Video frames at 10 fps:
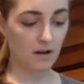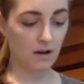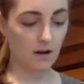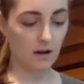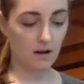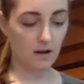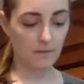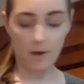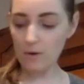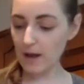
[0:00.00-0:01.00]

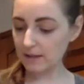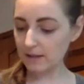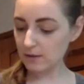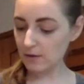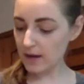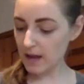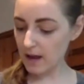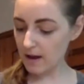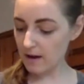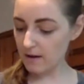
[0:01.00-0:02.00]
Okay, so I
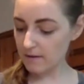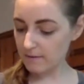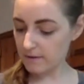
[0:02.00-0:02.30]
have